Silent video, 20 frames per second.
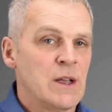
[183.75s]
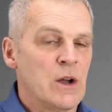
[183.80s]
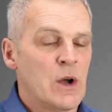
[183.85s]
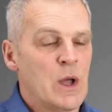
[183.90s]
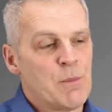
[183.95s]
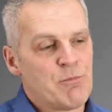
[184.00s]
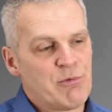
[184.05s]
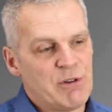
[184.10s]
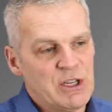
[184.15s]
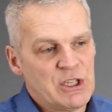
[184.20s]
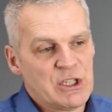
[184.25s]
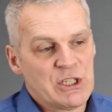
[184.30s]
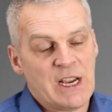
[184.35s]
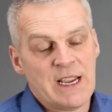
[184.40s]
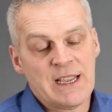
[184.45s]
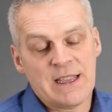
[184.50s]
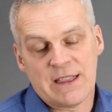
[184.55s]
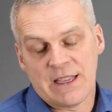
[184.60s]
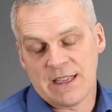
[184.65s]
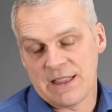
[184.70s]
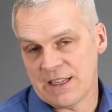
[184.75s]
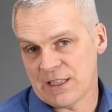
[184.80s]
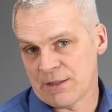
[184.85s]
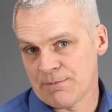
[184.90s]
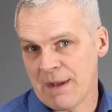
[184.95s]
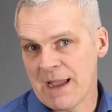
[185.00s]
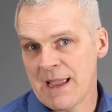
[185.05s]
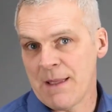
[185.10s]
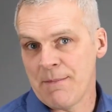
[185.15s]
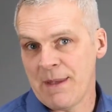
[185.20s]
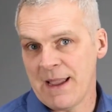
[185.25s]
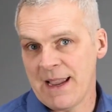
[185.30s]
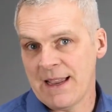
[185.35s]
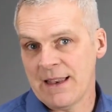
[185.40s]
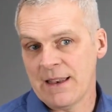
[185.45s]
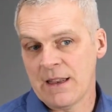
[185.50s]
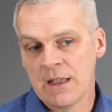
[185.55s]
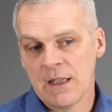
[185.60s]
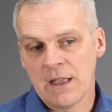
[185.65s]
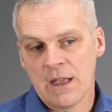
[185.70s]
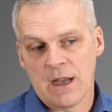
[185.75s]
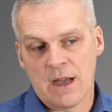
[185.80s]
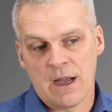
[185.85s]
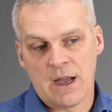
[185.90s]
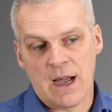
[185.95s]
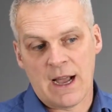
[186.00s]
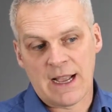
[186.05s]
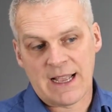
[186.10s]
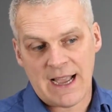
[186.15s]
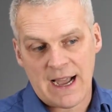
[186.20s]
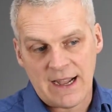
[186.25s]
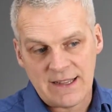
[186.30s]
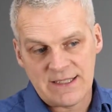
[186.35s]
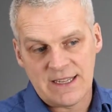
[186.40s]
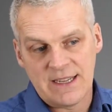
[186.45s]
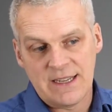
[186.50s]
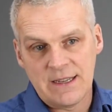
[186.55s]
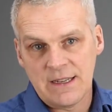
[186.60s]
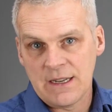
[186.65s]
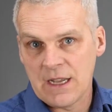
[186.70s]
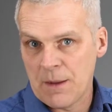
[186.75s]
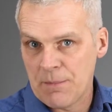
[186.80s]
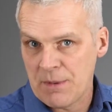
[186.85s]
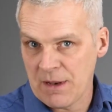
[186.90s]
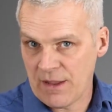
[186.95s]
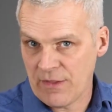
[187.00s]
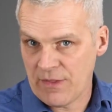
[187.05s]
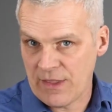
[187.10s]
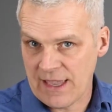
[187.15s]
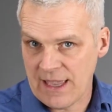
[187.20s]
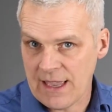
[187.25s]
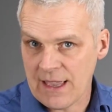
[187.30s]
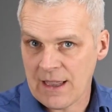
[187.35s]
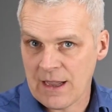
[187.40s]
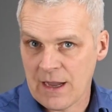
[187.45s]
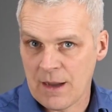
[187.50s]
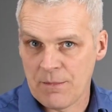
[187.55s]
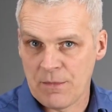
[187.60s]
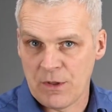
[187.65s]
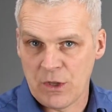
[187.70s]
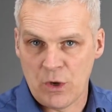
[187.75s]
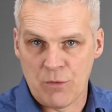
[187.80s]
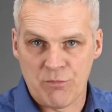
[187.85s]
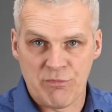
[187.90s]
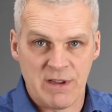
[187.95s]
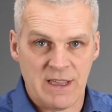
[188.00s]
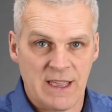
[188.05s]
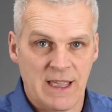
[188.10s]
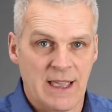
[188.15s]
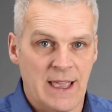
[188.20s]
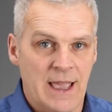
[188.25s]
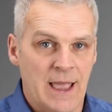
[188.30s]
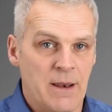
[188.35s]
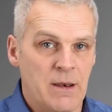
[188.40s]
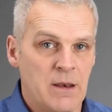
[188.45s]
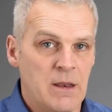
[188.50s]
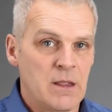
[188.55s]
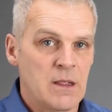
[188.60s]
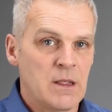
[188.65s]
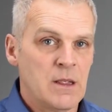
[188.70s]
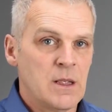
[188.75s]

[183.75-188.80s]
I appreciate that this may mean a cut in a bit of the income that you're bringing in.